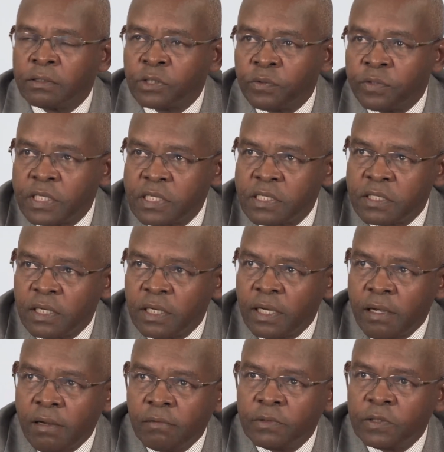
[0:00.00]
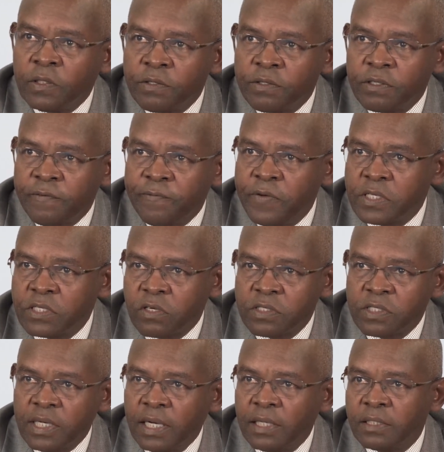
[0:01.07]
So this is on the
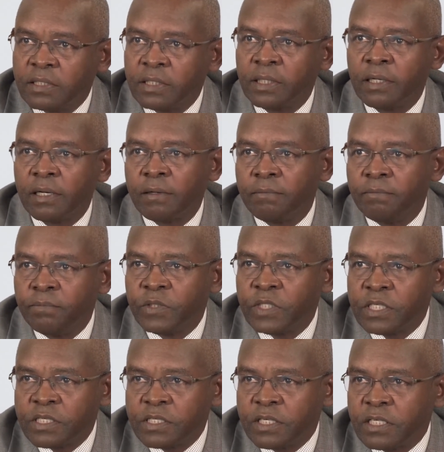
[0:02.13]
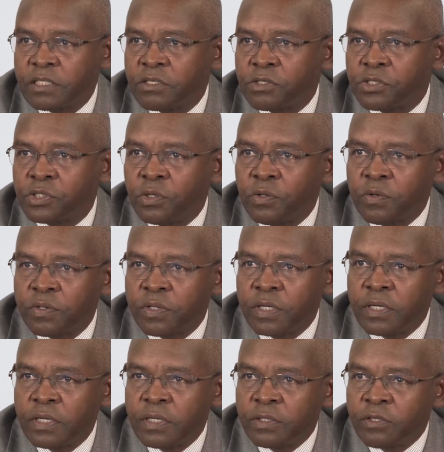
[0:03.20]
fiscal side. This is just to show
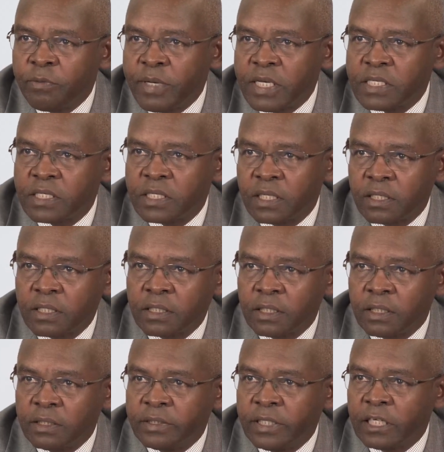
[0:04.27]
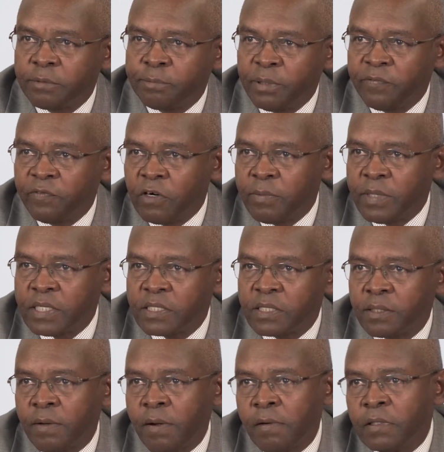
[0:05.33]
the domestic debt performance.